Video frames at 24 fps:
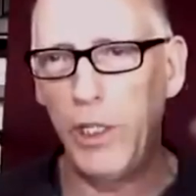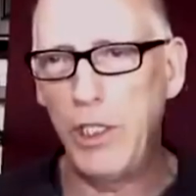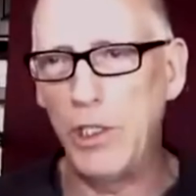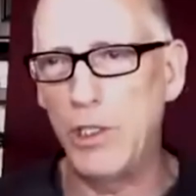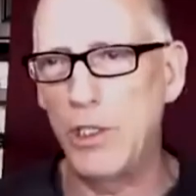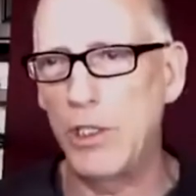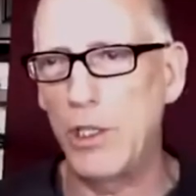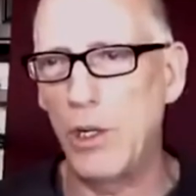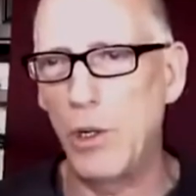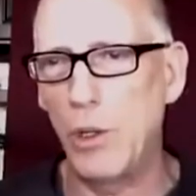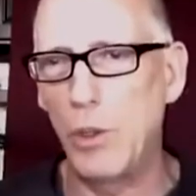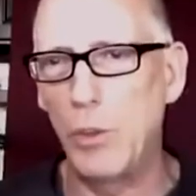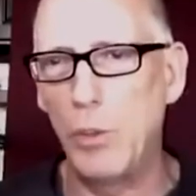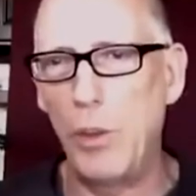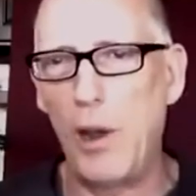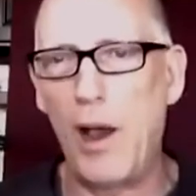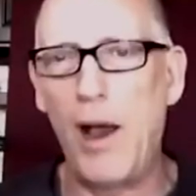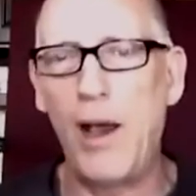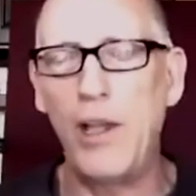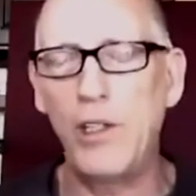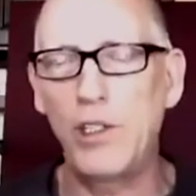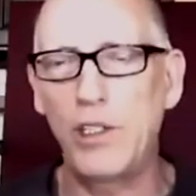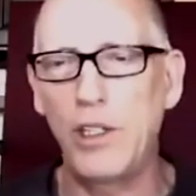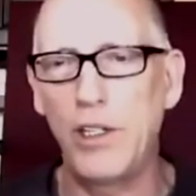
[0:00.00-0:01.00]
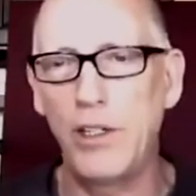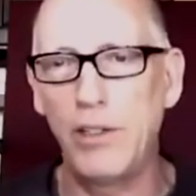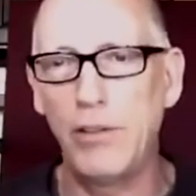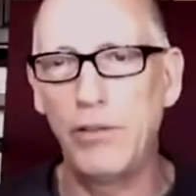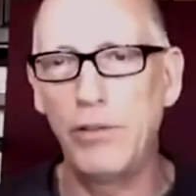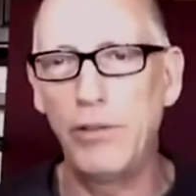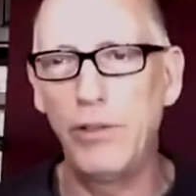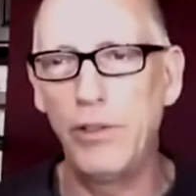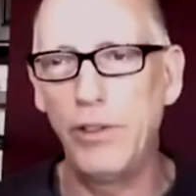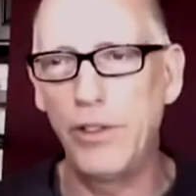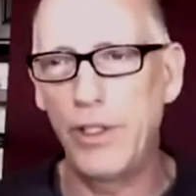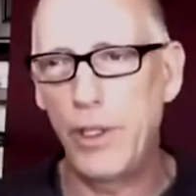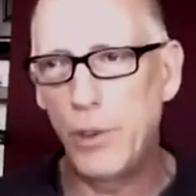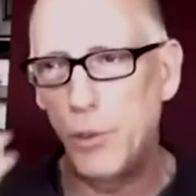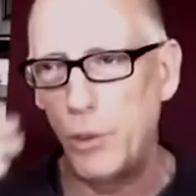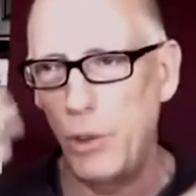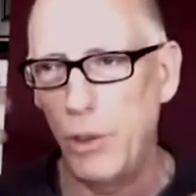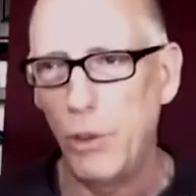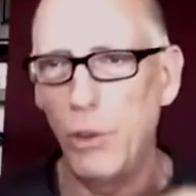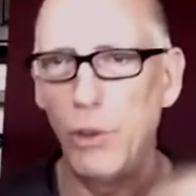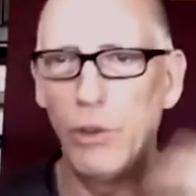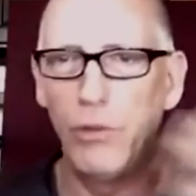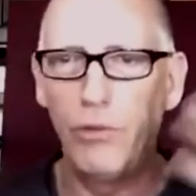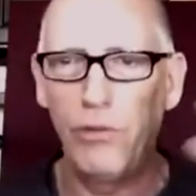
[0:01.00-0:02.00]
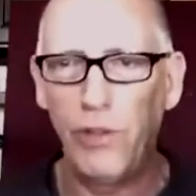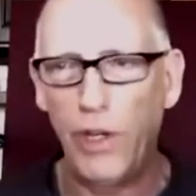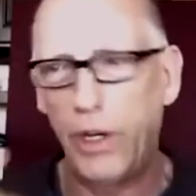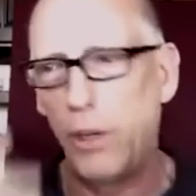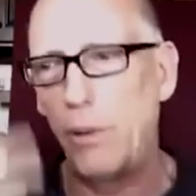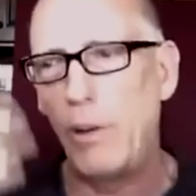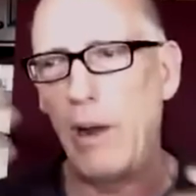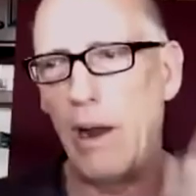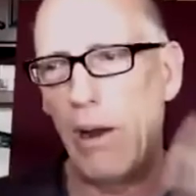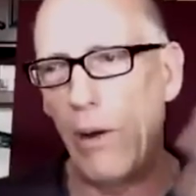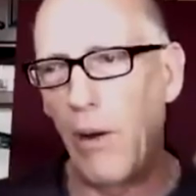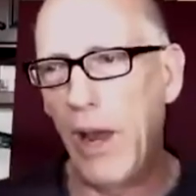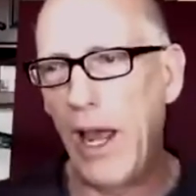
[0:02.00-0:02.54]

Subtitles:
so positive that we would figure out